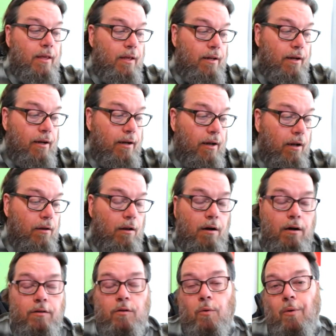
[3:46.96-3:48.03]
And
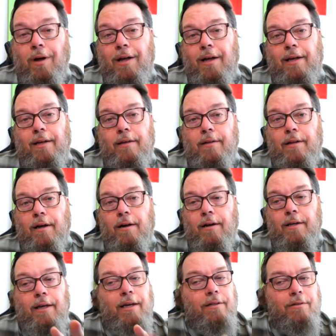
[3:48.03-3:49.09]
along the way, now
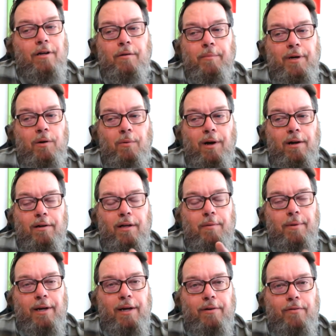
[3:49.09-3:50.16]
it took me a while to get
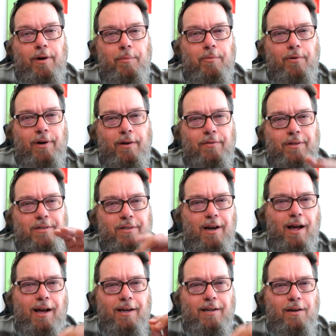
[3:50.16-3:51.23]
my head wrapped around this
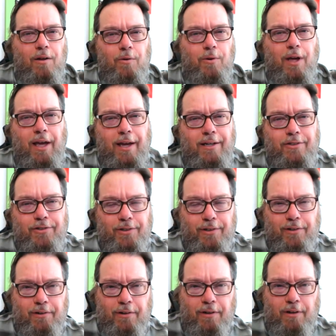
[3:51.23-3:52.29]
nine location,
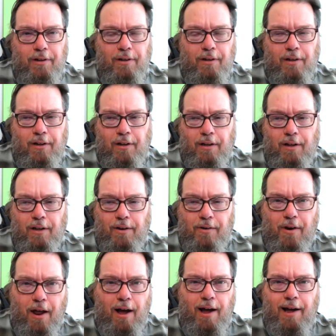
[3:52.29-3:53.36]

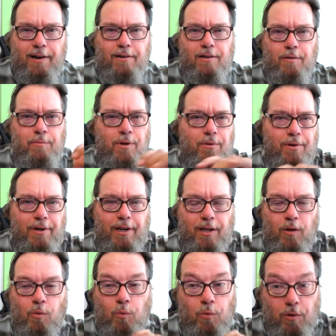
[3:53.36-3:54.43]
nine
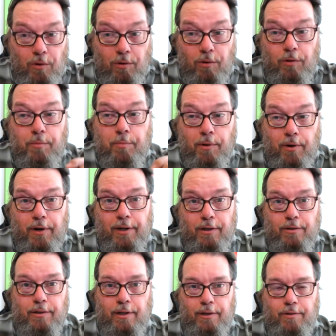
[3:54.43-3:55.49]
community World Birding
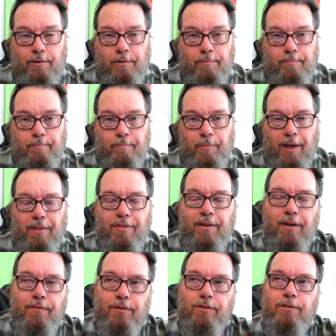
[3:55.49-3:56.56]
Center. I think
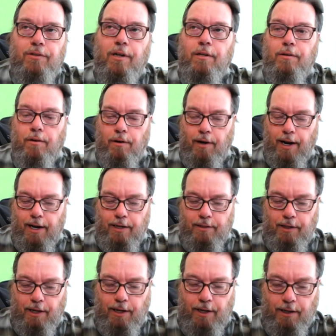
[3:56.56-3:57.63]
of a center as
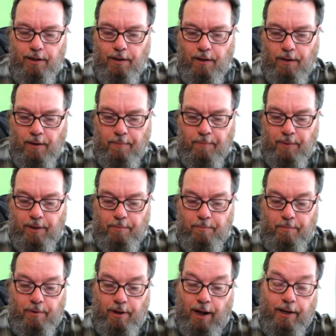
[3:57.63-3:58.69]
a,
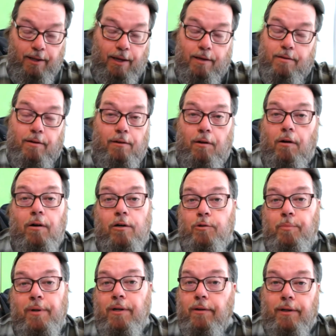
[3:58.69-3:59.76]
I guess, a large
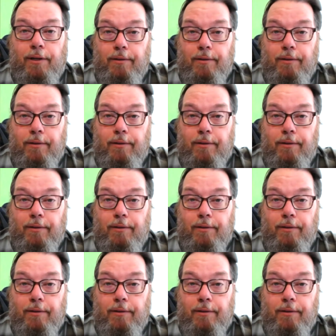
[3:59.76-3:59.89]
building,